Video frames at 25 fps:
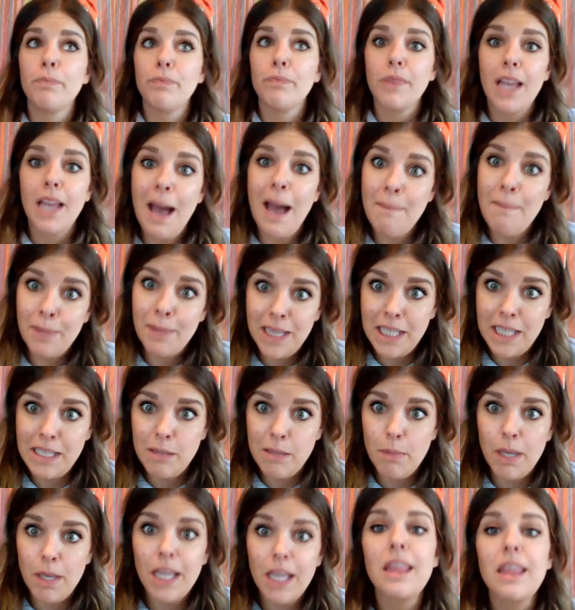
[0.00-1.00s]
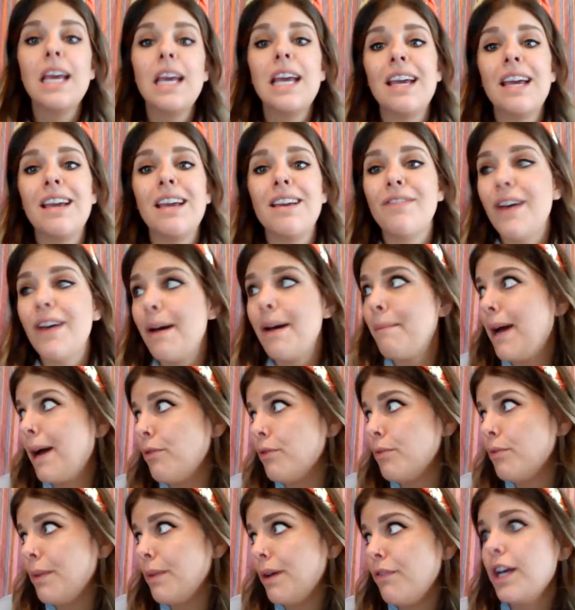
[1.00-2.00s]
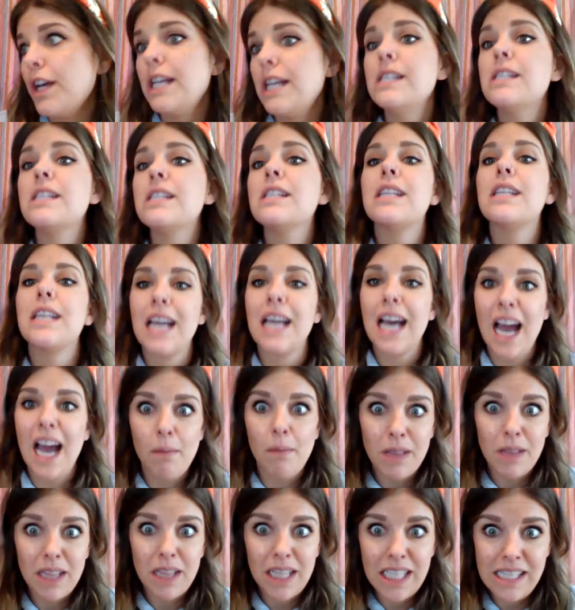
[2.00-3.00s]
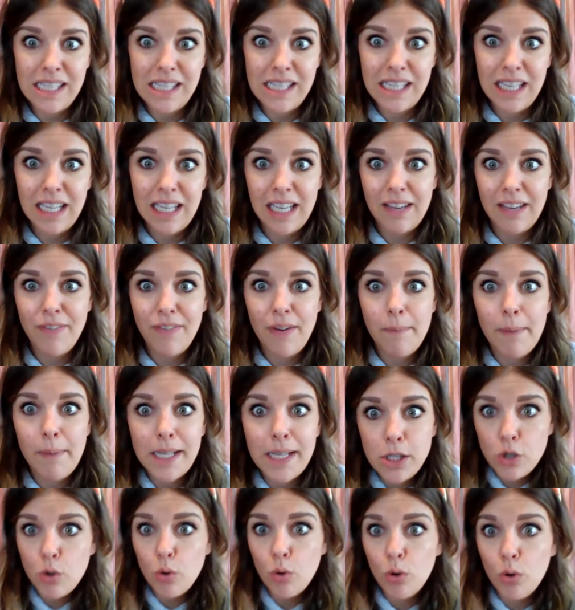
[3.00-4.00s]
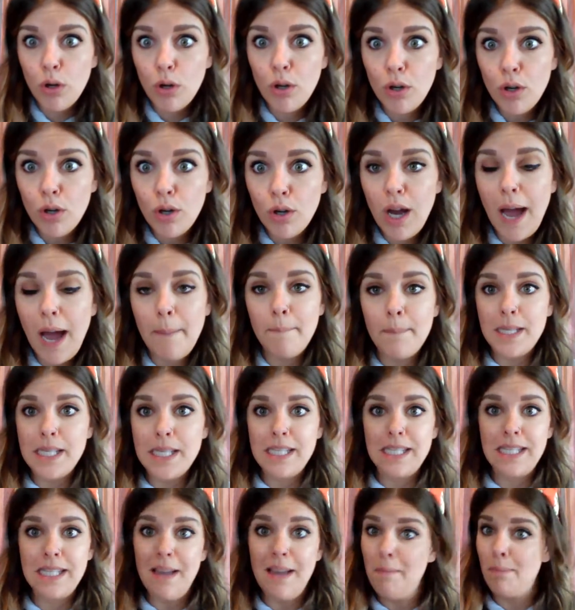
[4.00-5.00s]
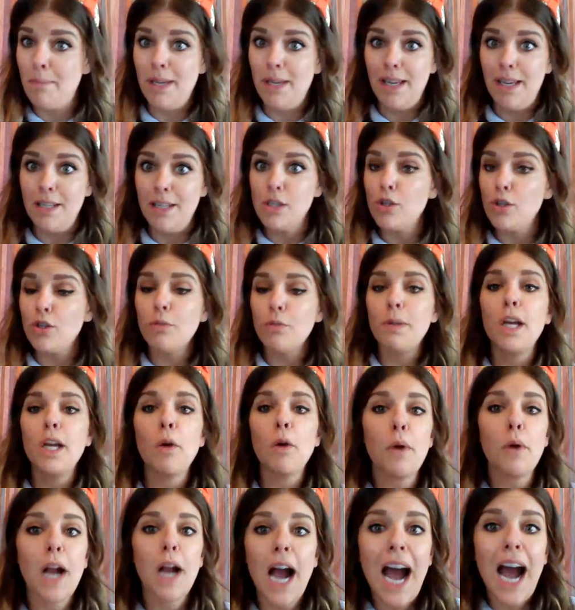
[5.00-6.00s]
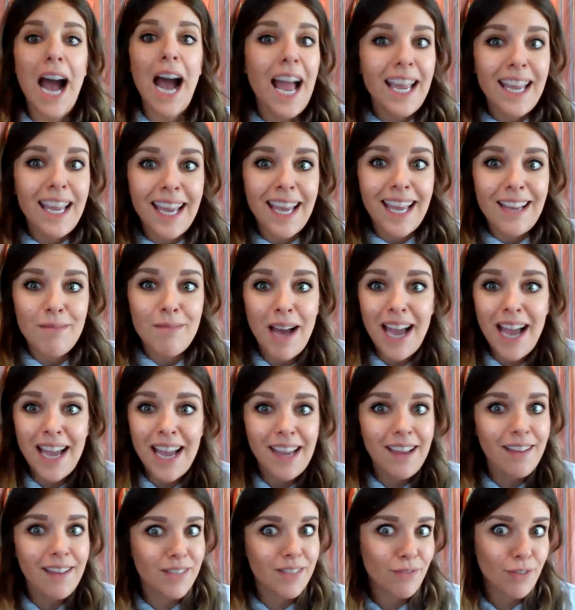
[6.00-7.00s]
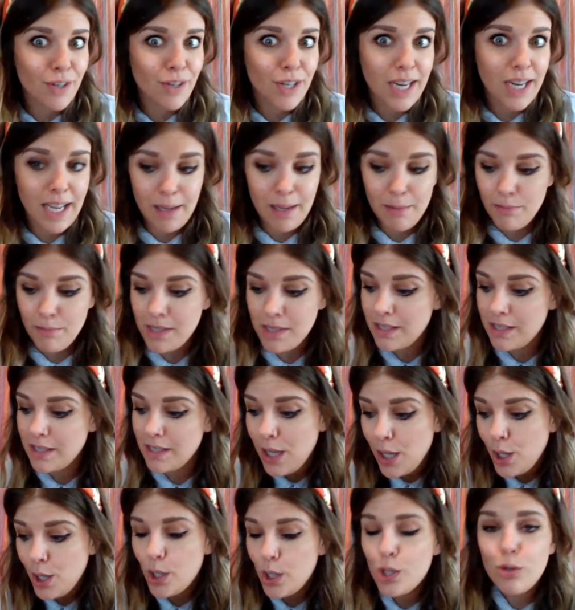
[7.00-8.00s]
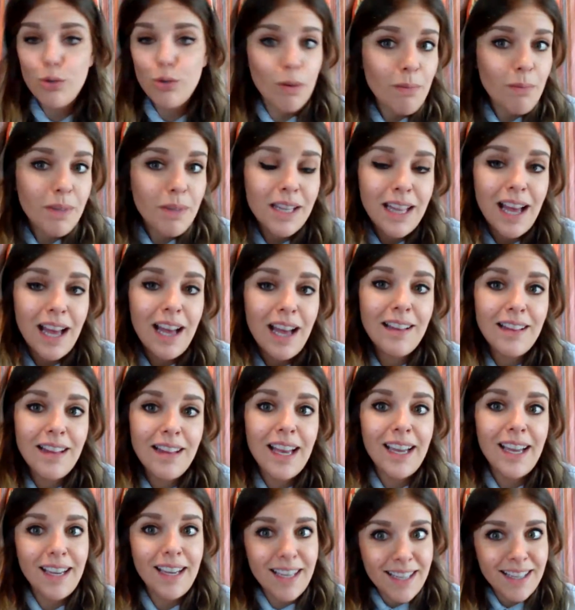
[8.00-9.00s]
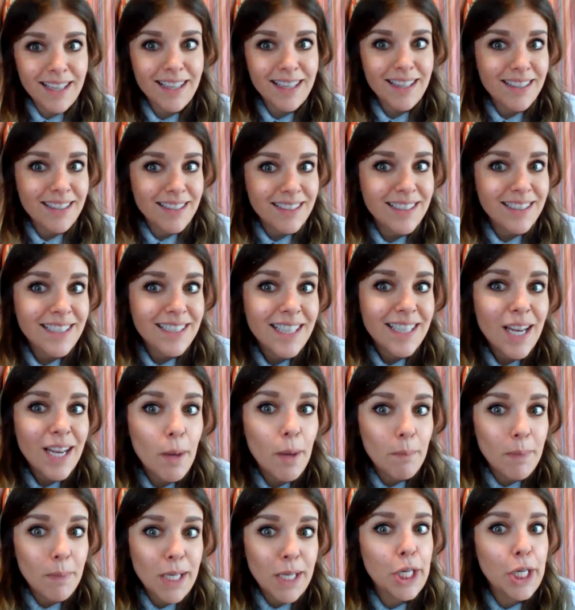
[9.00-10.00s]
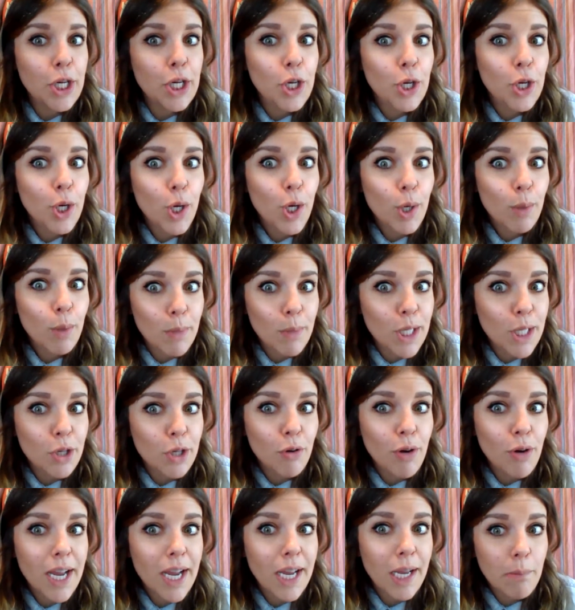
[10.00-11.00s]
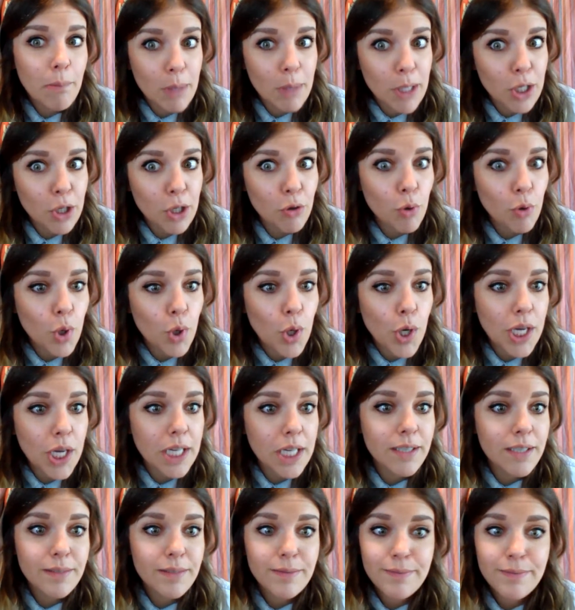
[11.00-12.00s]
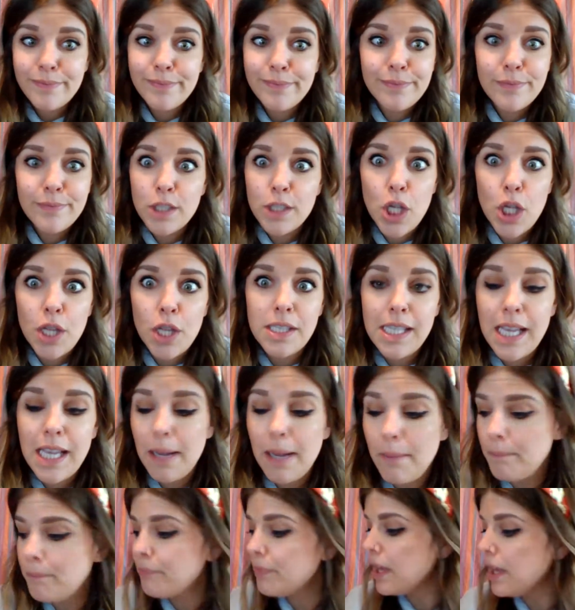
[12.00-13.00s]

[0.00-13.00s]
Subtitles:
I'm Elizabeth. If I'm out with my friends, I'm Lizzie. If I'm at school, I'm Miss Seppi. So depending on where I am, I have different names. So I'm a lot like a meteor, meteorite, meteoroid. It's all the same.